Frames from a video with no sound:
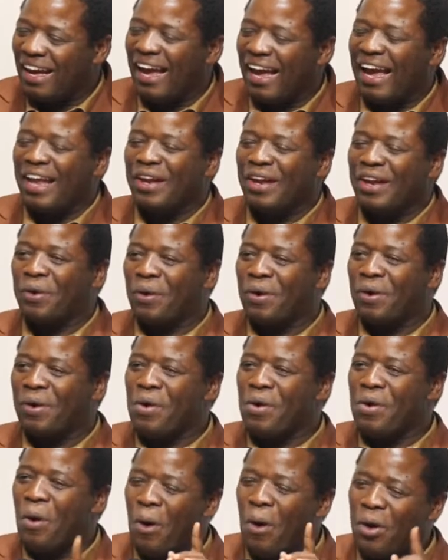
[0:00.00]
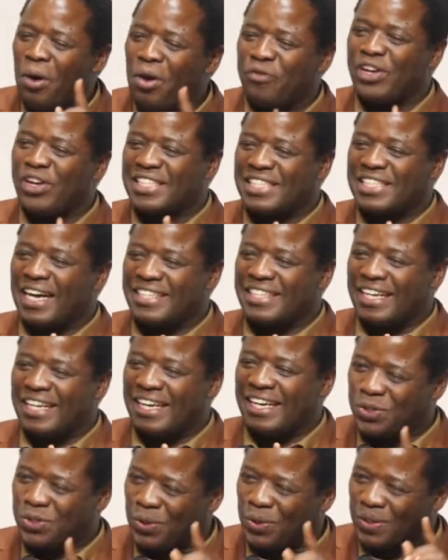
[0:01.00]
And all of a sudden,
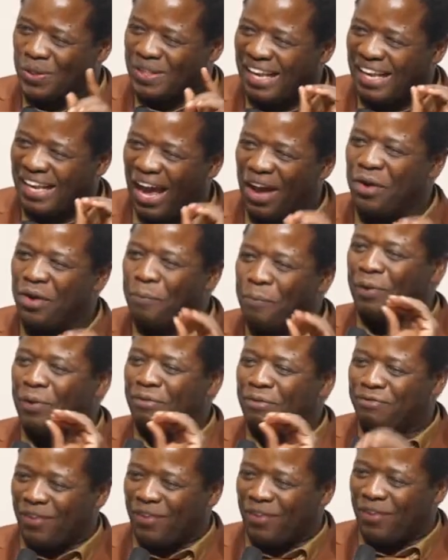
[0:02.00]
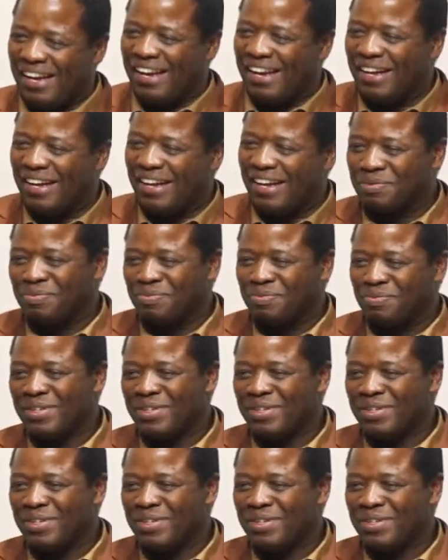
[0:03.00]
he saw the lion prevailing.